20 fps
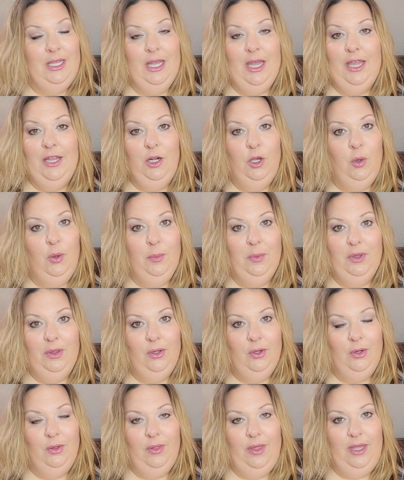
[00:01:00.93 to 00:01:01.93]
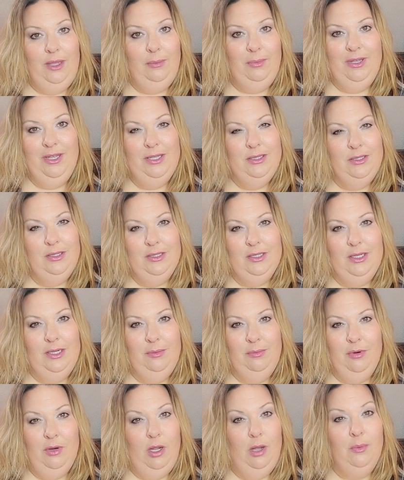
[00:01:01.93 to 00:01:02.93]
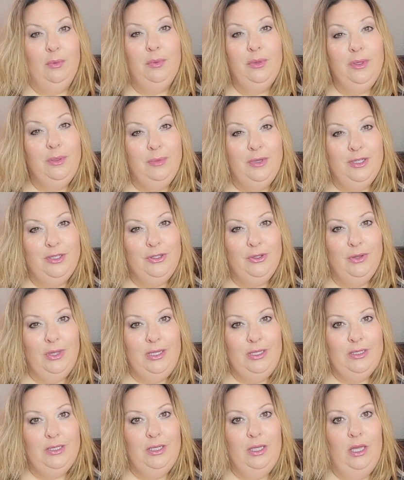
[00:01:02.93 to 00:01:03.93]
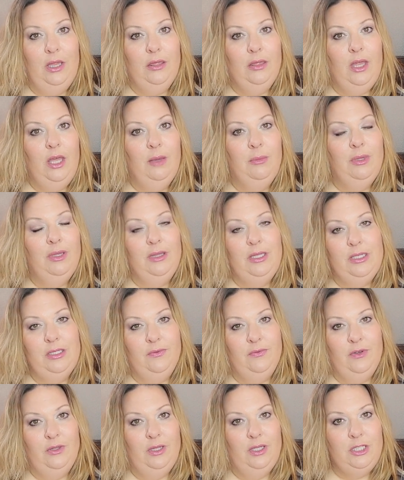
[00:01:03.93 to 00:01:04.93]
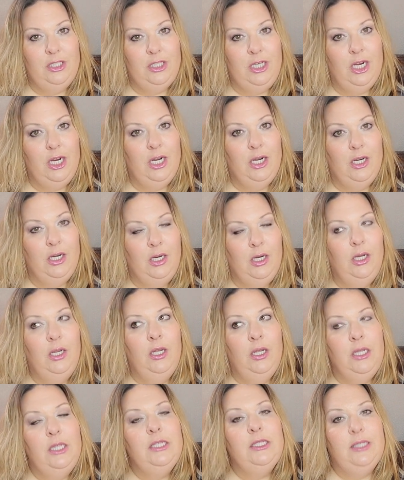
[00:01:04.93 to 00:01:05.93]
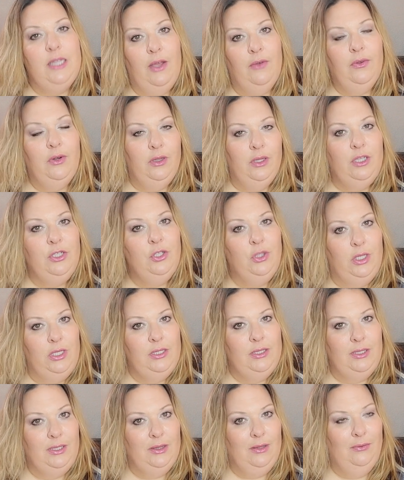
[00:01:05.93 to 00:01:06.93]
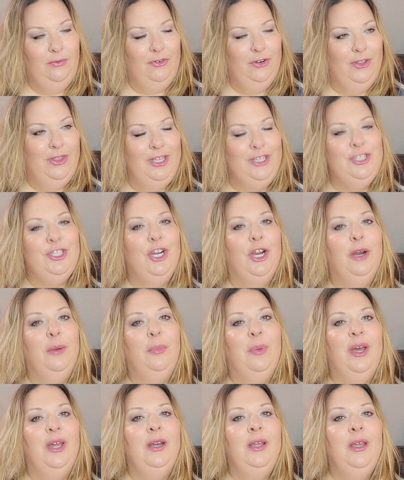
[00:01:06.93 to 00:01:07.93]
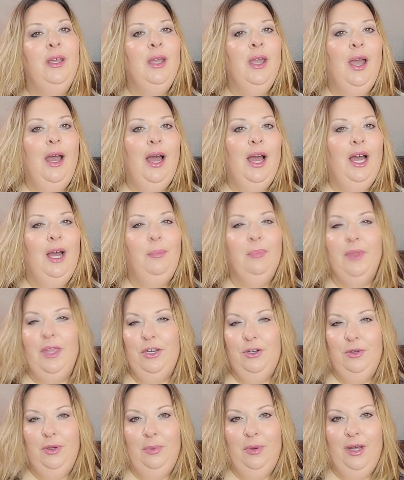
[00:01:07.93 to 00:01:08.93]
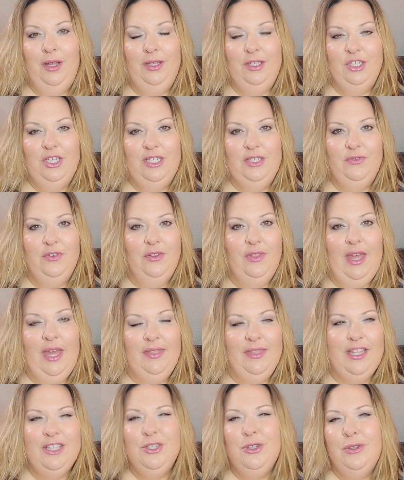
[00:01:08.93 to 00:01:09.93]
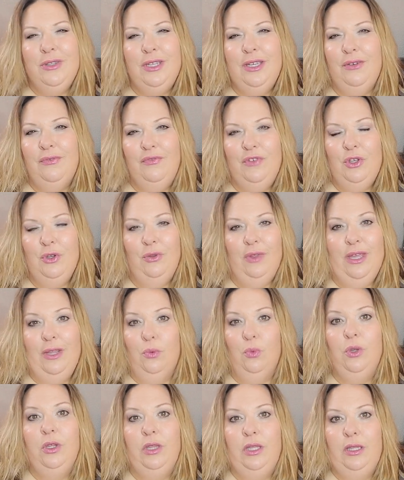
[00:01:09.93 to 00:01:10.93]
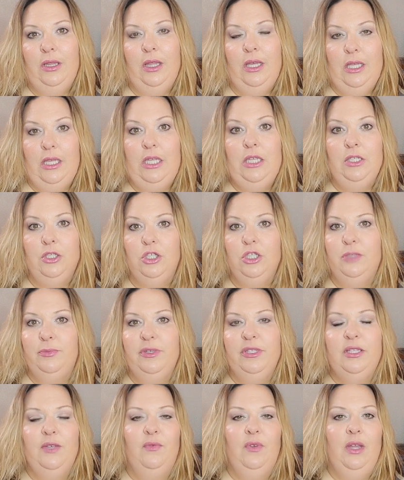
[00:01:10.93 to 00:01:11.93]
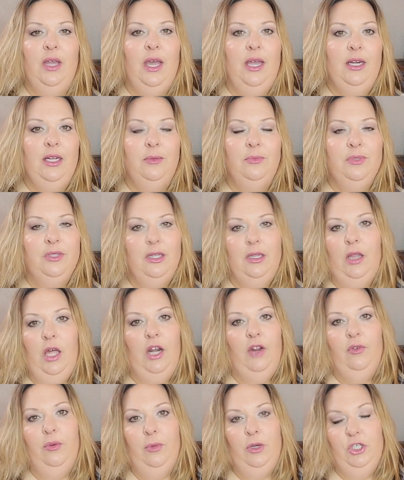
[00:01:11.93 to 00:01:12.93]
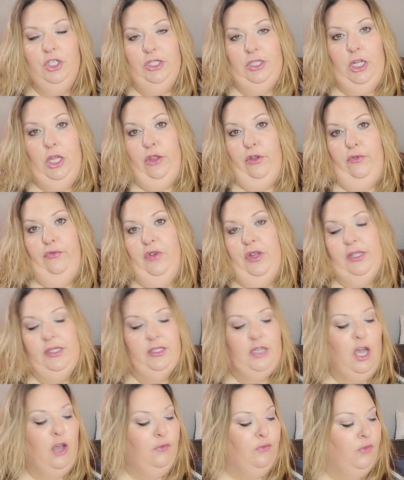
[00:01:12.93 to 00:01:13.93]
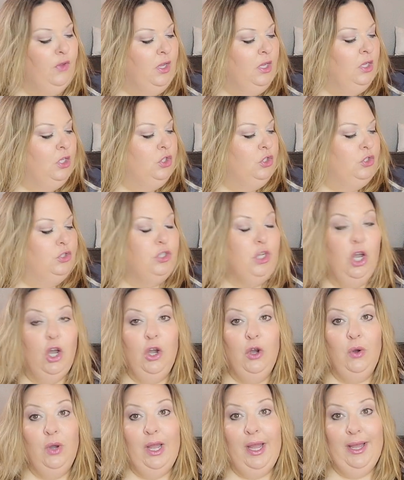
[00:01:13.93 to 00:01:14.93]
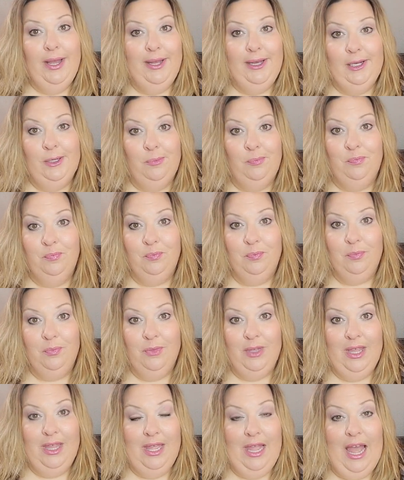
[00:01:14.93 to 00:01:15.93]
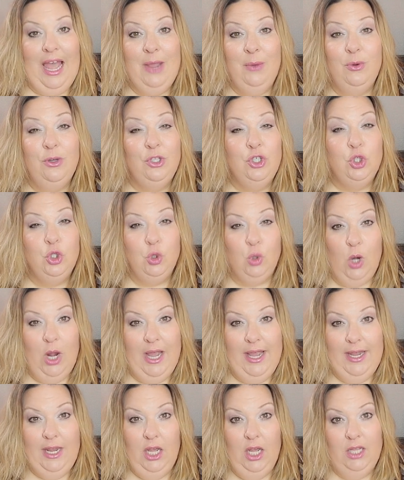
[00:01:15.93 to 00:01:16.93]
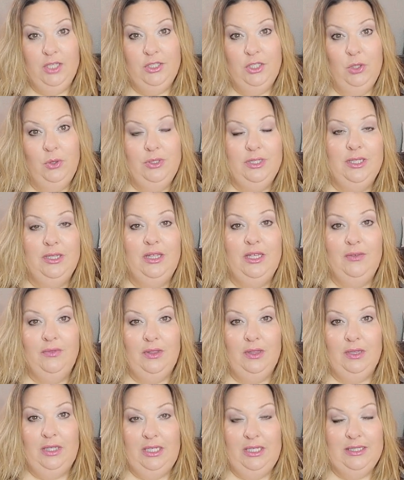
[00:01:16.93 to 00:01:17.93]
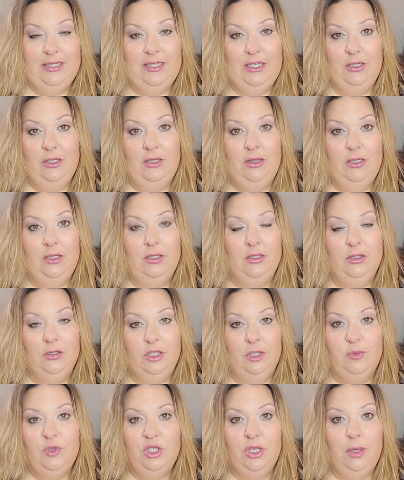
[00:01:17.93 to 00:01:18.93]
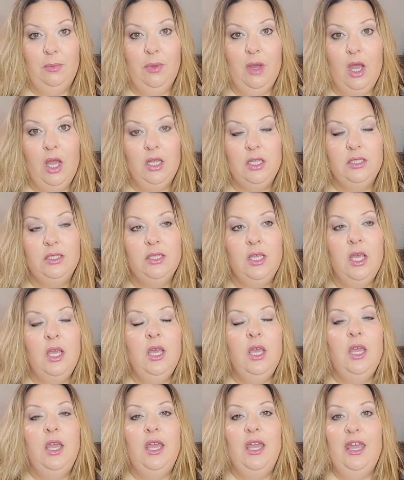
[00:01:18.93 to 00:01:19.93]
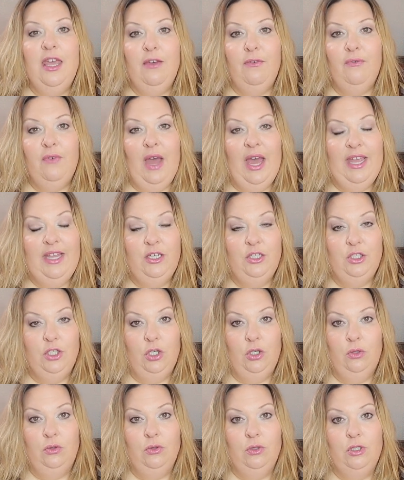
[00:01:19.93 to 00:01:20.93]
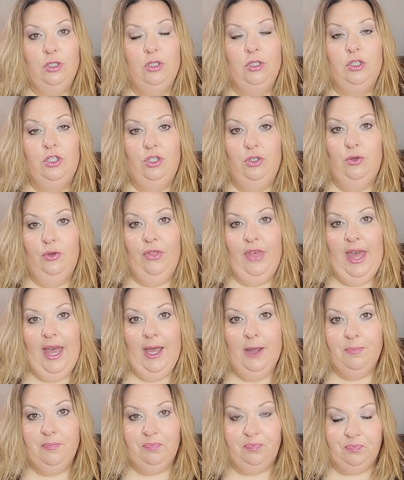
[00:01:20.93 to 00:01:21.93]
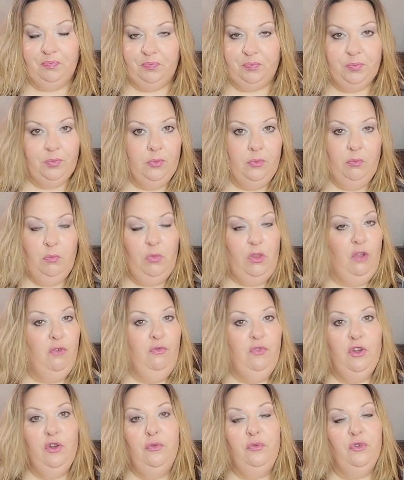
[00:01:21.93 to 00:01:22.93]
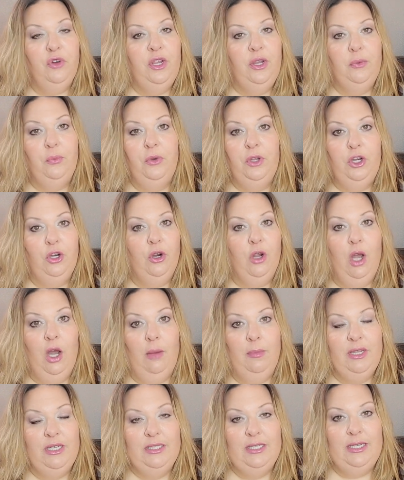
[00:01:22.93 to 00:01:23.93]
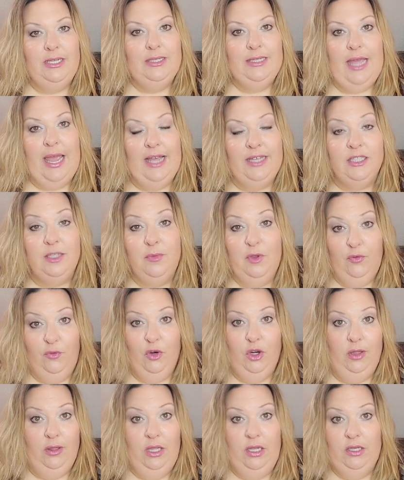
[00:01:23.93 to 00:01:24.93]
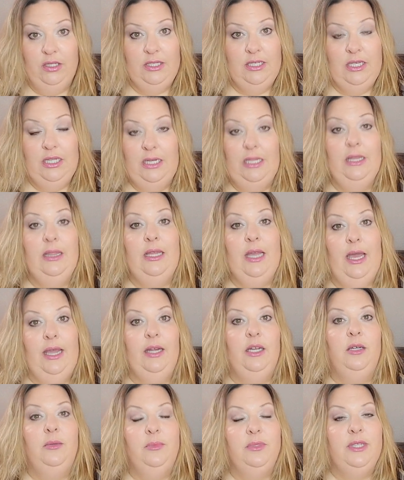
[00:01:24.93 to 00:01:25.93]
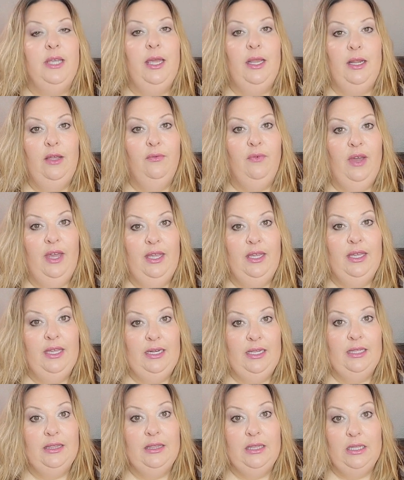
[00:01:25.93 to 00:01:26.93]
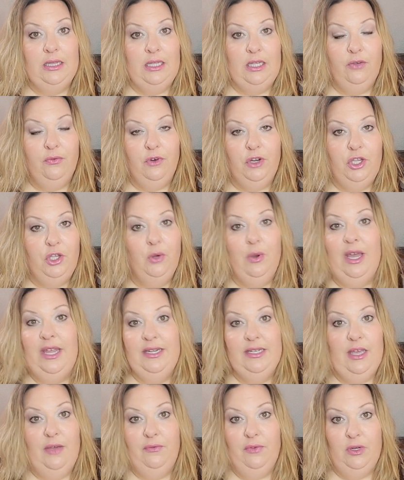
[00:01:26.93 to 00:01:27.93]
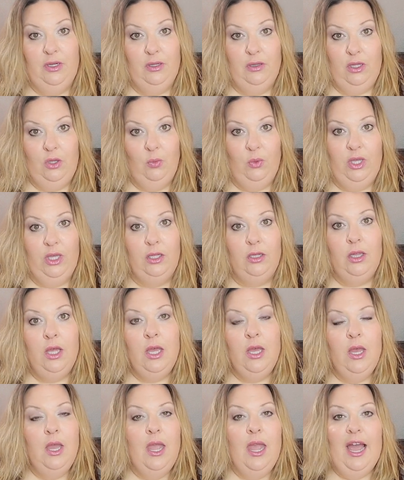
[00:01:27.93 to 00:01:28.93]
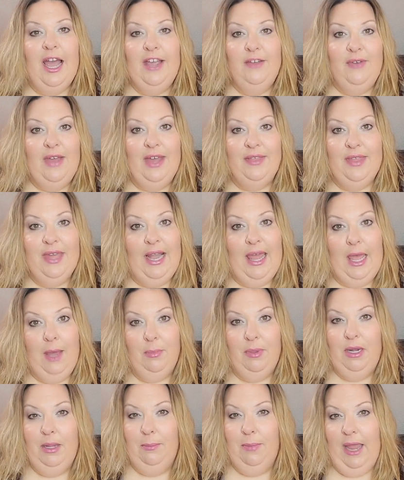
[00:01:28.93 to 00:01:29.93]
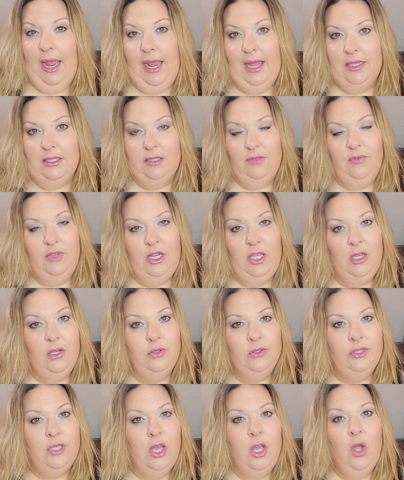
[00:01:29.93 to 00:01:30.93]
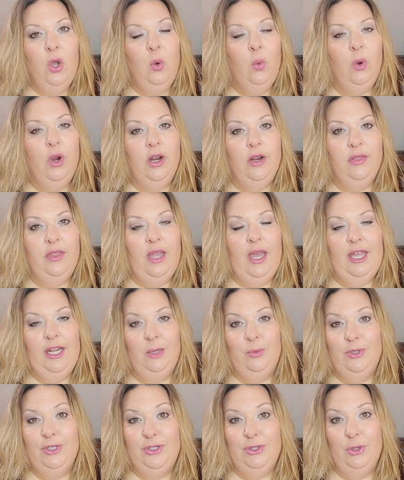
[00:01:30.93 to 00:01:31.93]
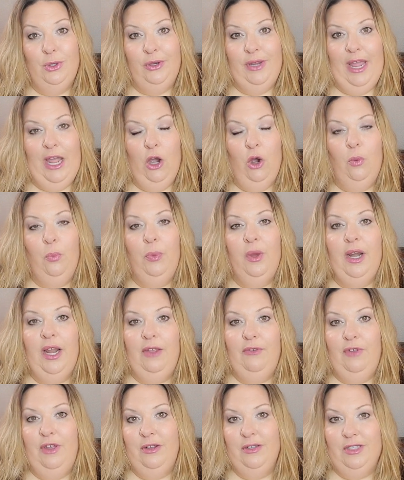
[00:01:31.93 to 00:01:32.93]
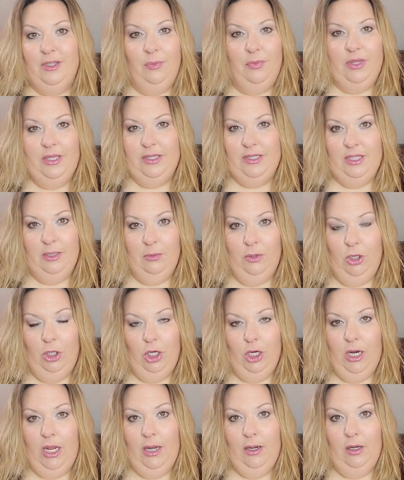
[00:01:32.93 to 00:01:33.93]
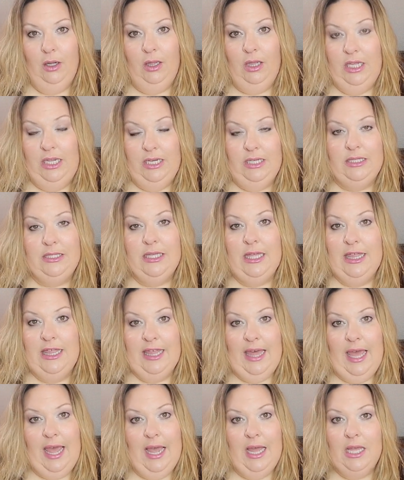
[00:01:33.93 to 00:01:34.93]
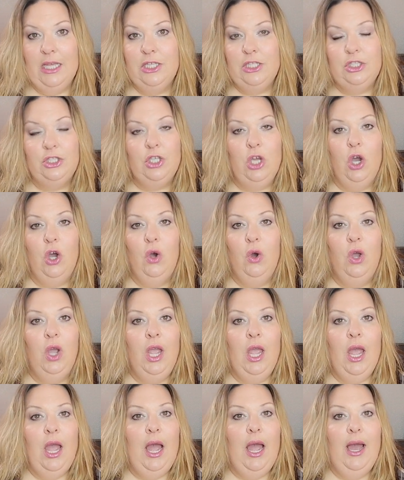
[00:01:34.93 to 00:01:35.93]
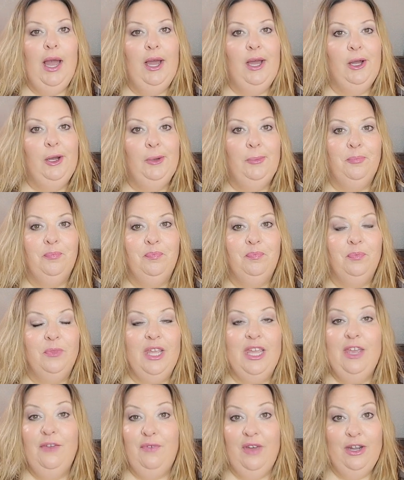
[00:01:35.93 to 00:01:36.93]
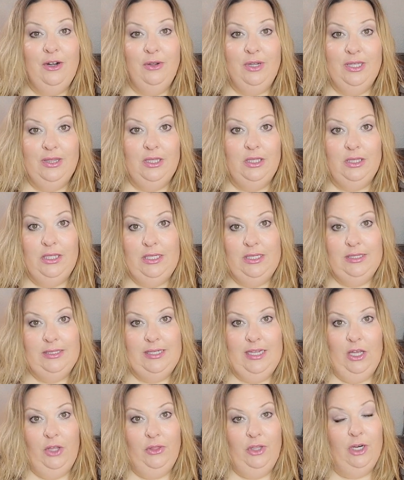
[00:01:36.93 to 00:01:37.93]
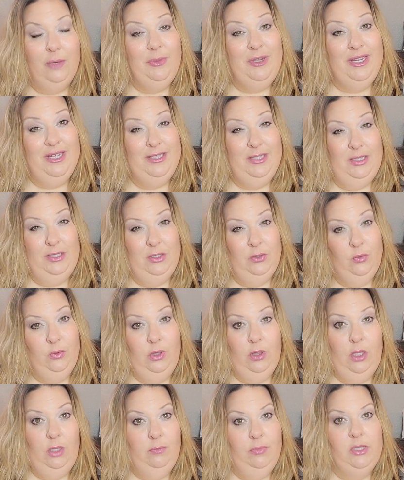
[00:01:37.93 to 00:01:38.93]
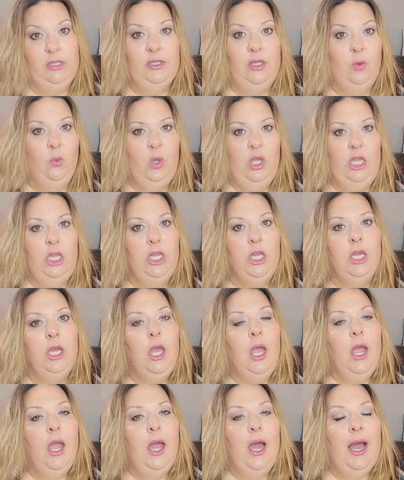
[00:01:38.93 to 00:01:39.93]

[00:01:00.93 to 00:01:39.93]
in it. I know I'm a little late because it's going to probably be too late to get them, at least for this year. It's definitely too late to get them for this year, but I do apologize for that. That's only a few like really like Easter specific items. A lot of them are just other fun stuff. So I will try also to leave the links down in the description box. If I don't do that, feel free when you're commenting to ask me for a link to any of the items. And if I can get the link for you, I definitely will. I've had that happen in past videos where the item was sold out, but I found something similar and linked that. So if I don't get the links down there because it's a really busy week,